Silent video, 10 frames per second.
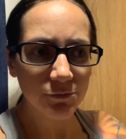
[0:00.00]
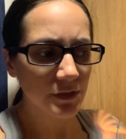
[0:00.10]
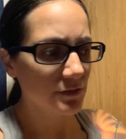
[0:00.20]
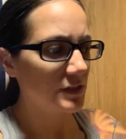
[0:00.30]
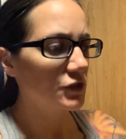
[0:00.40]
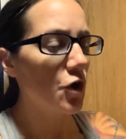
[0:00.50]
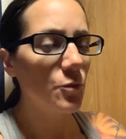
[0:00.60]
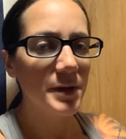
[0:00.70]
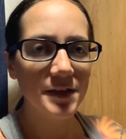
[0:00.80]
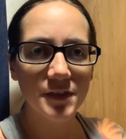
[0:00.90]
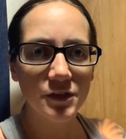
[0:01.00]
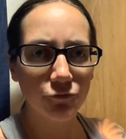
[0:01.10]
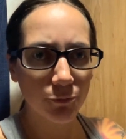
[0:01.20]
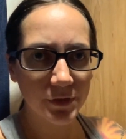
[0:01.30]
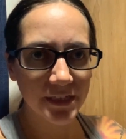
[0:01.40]
whether these homemade things
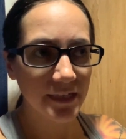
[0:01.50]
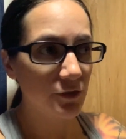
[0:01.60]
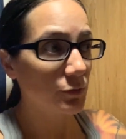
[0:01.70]
will protect it,